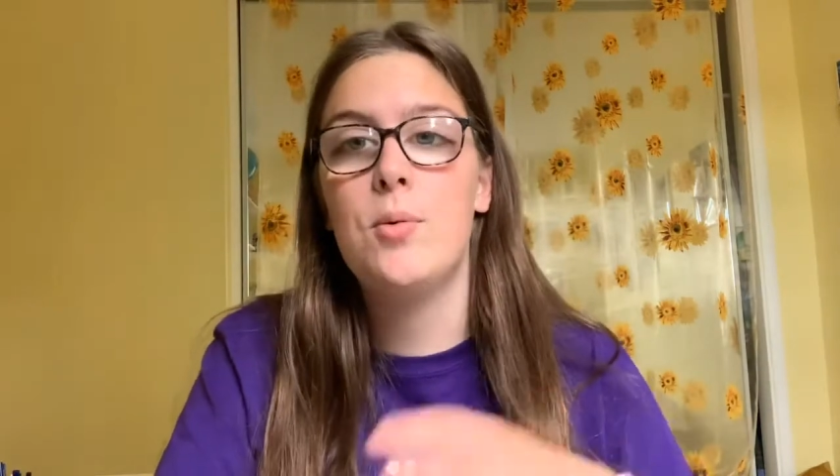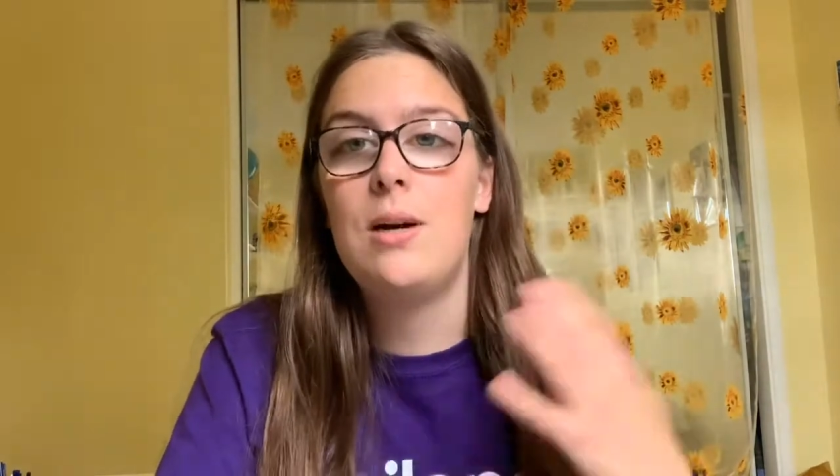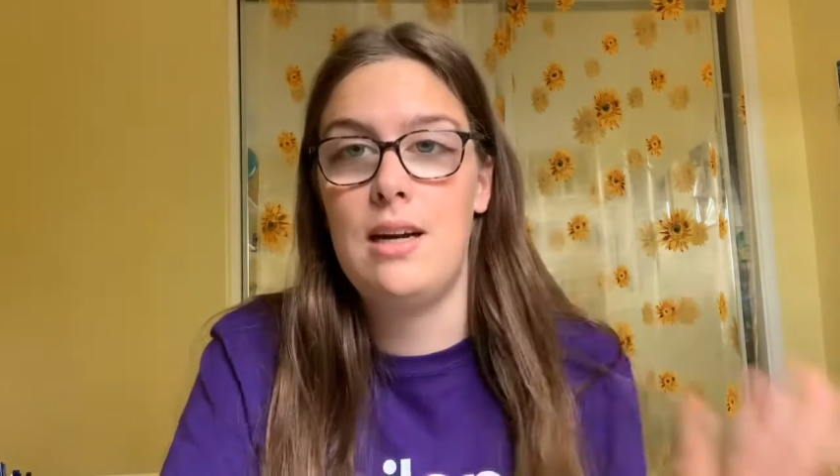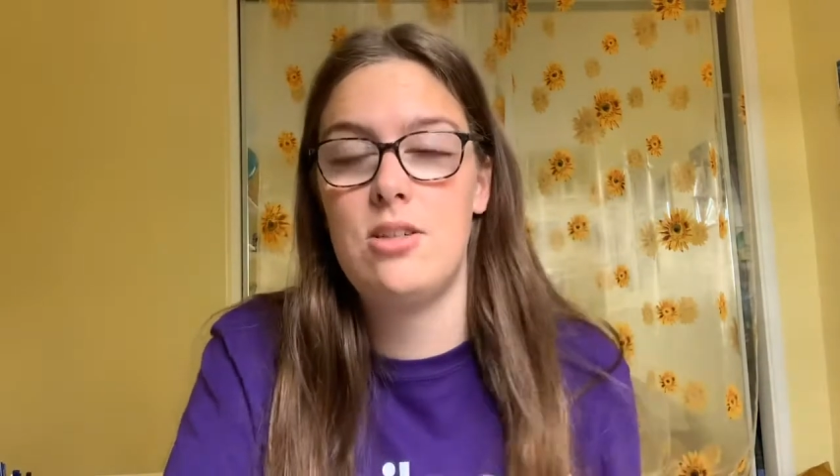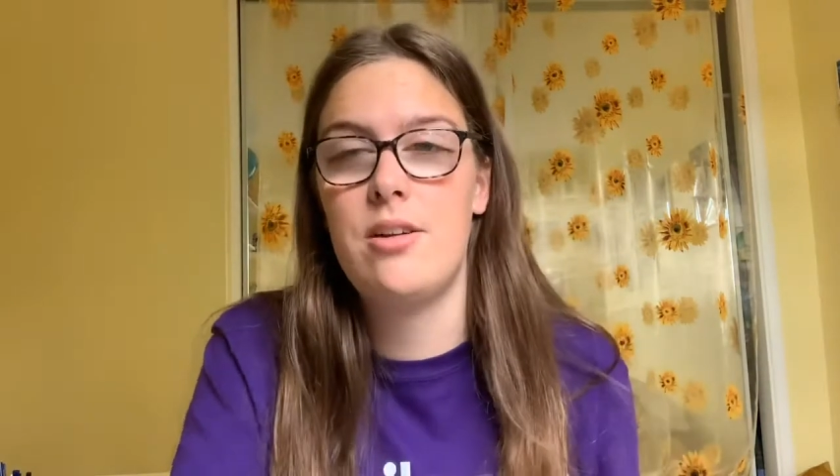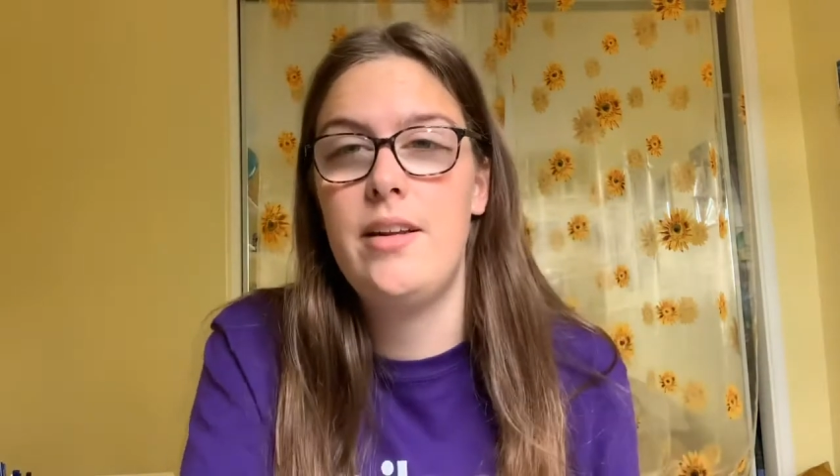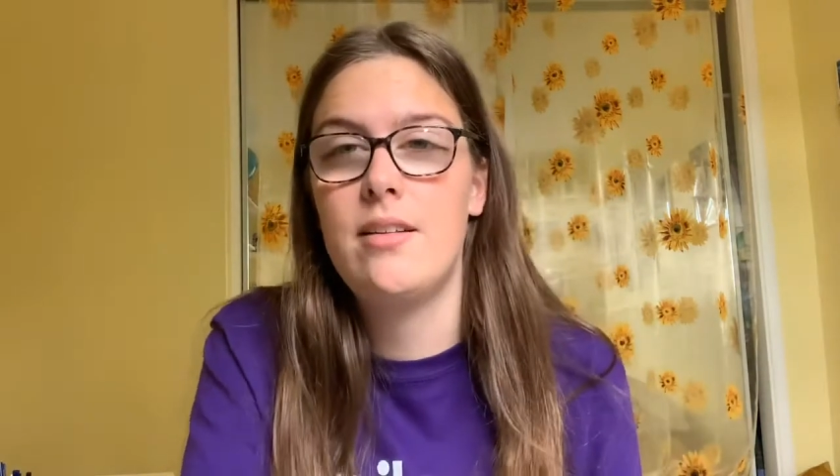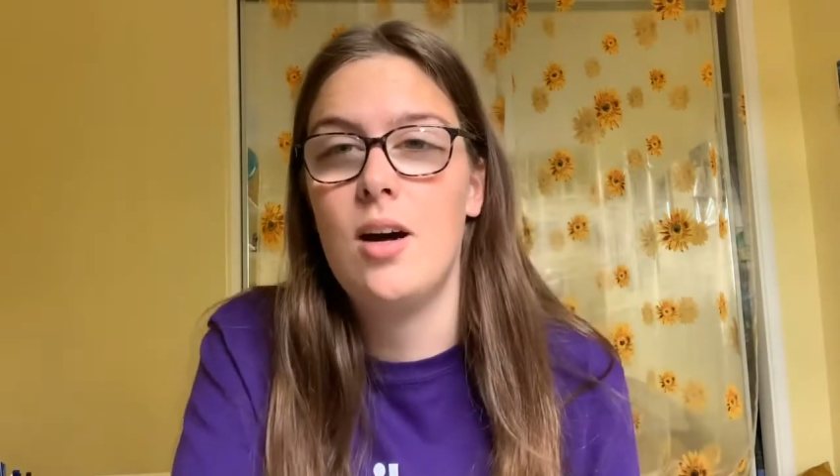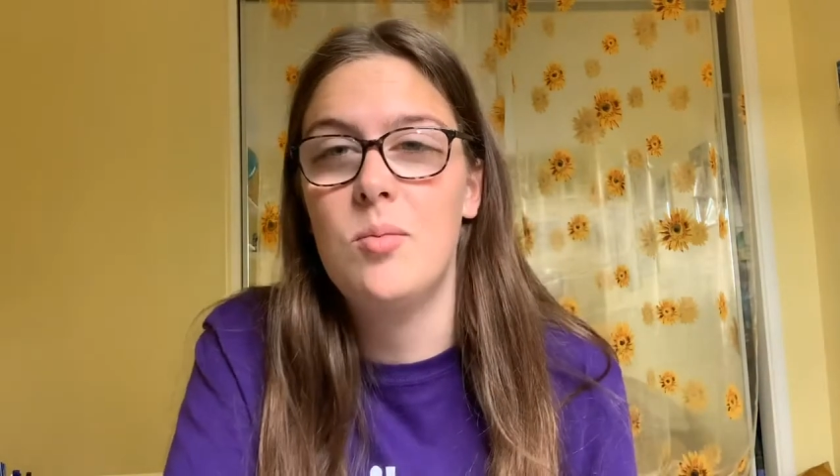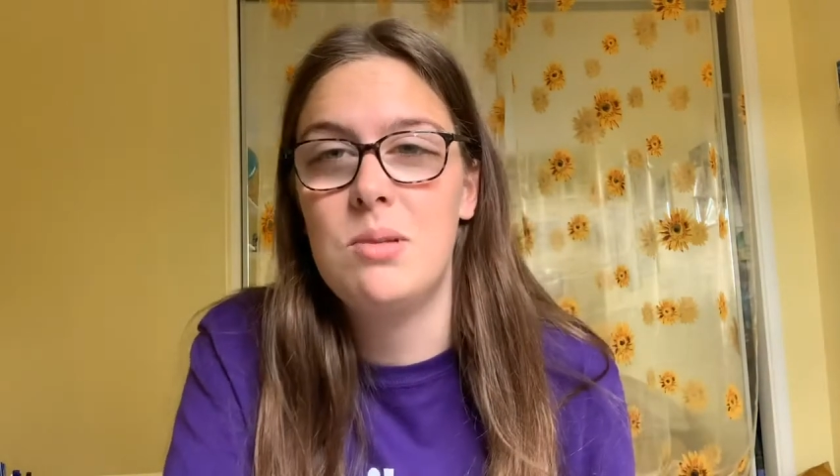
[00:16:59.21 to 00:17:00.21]
will actually
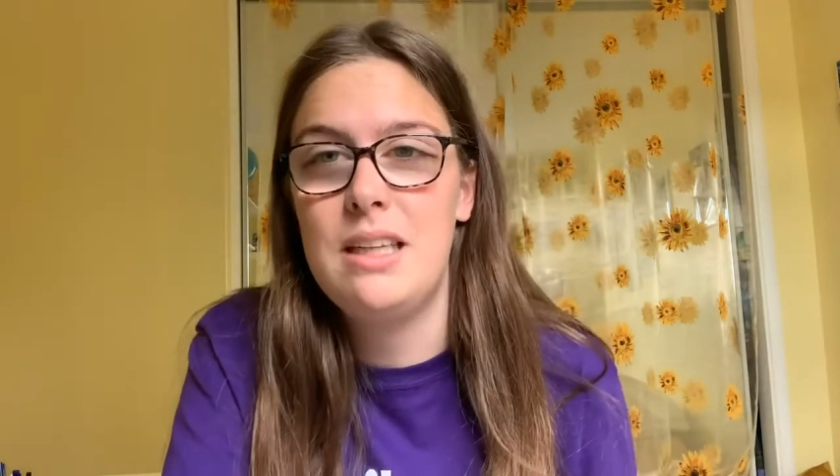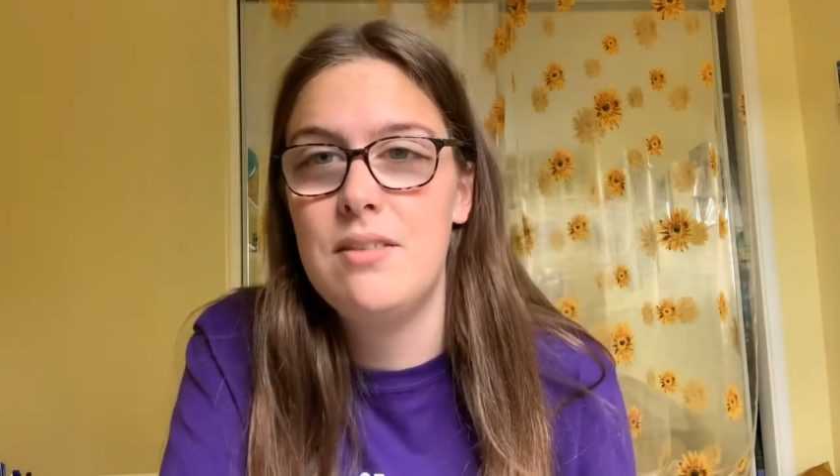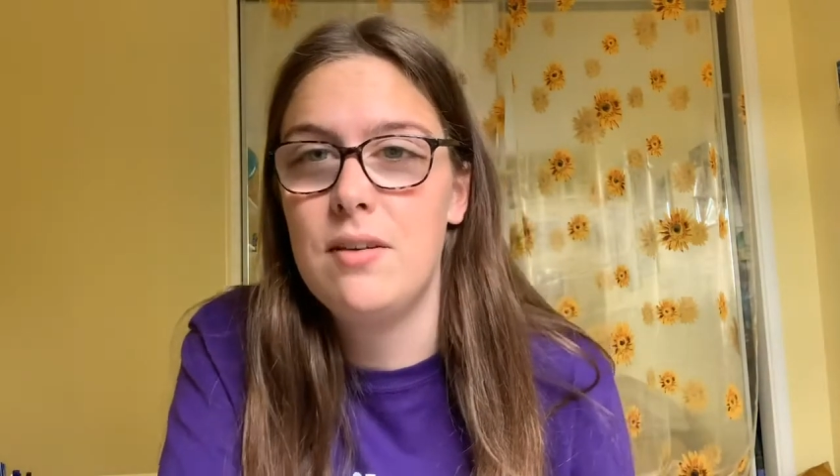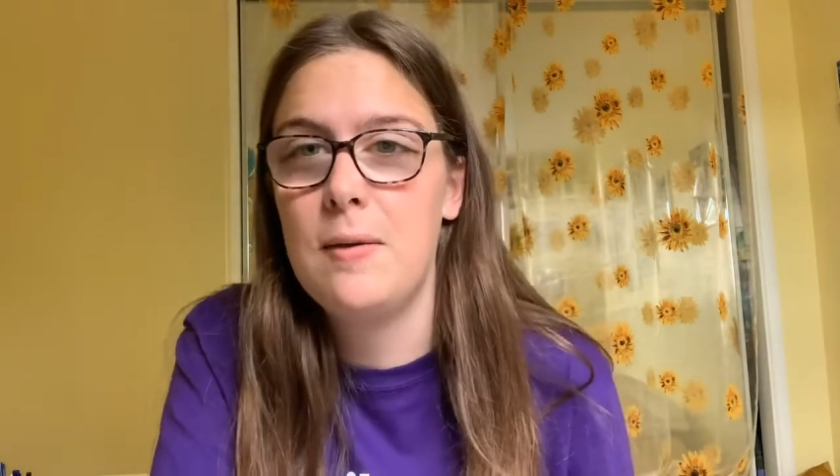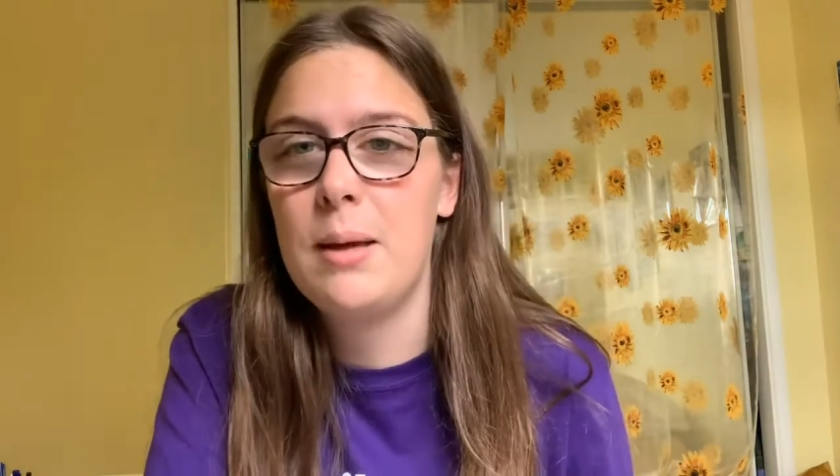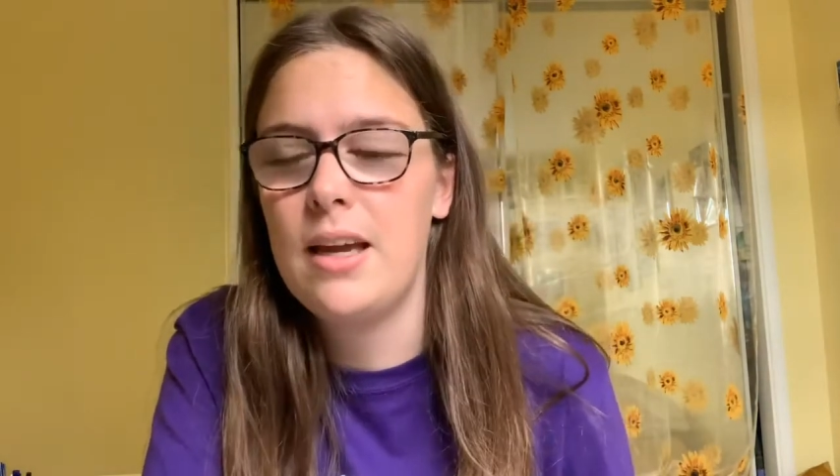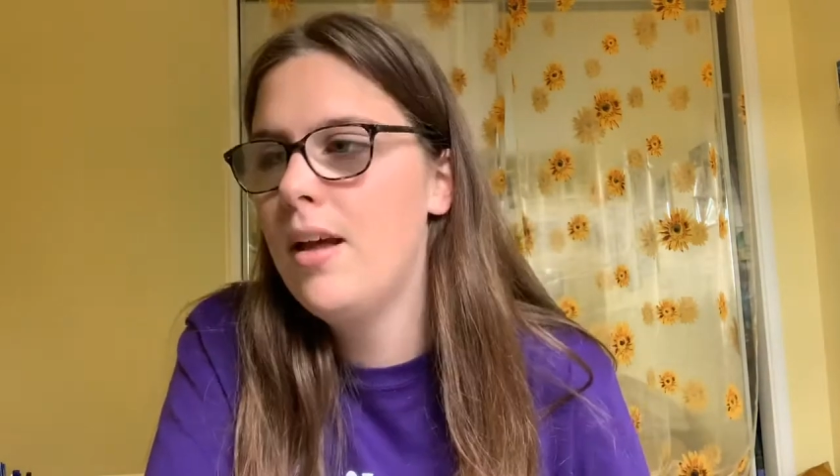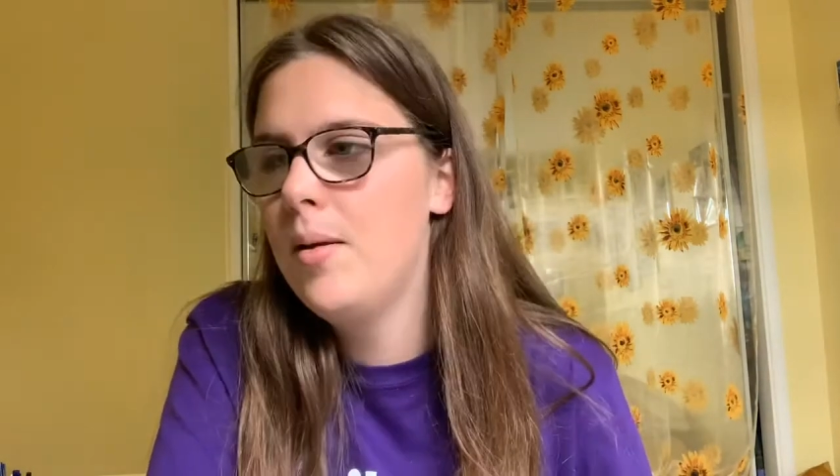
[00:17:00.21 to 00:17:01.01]
start believing me.